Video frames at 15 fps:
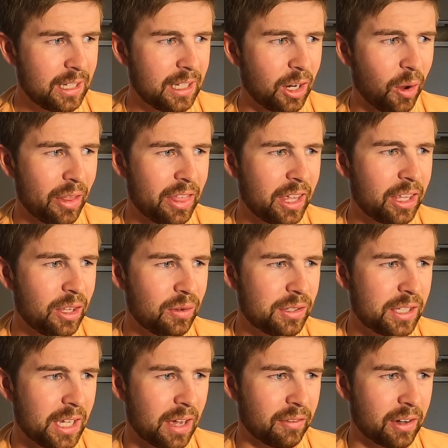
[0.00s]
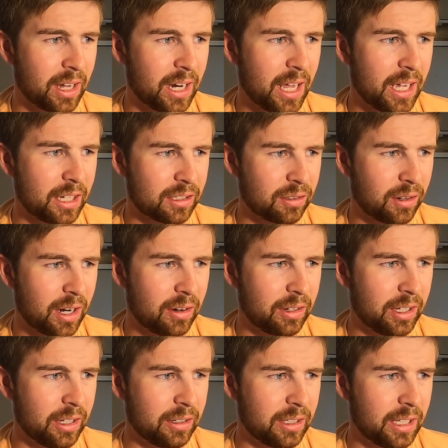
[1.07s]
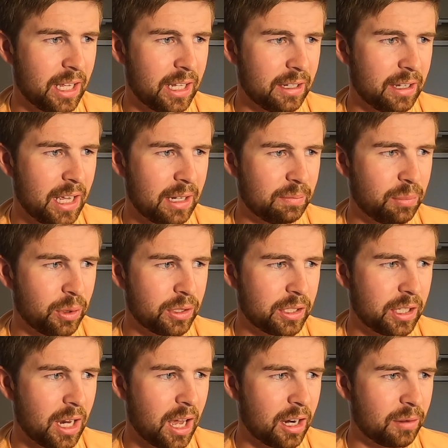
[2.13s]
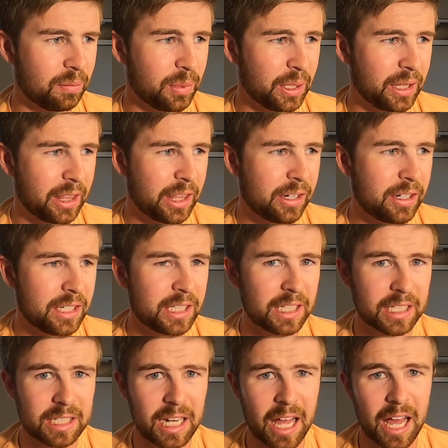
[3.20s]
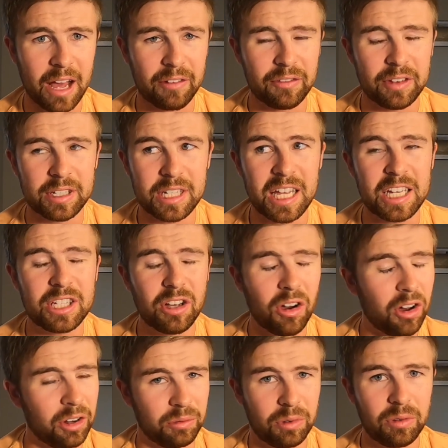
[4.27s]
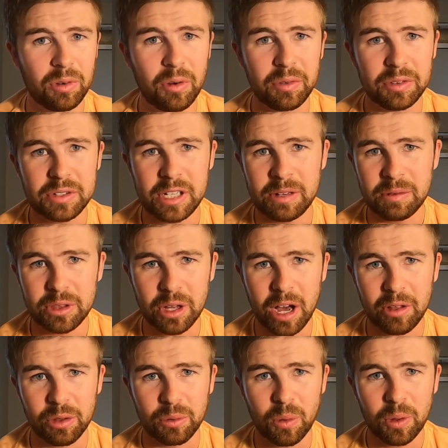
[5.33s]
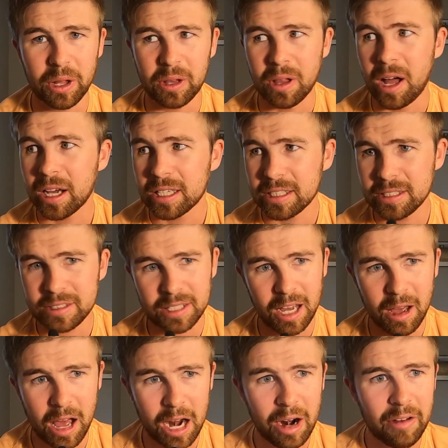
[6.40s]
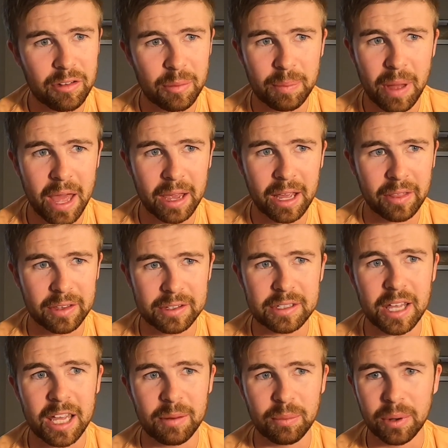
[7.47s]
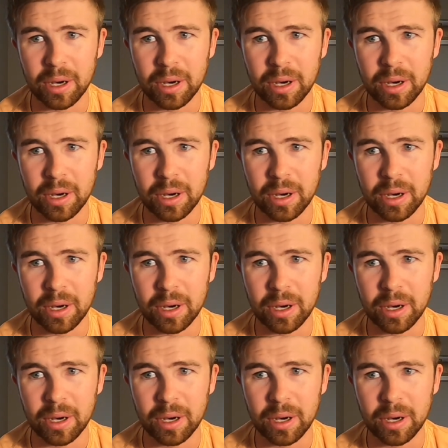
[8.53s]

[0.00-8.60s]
You know, I think UCF kind of hangs around here and, and, and, puts it on them, but 36 and a half is a ton with what we've seen with the, how the rolling clock is. I, I don't have a pick on this game,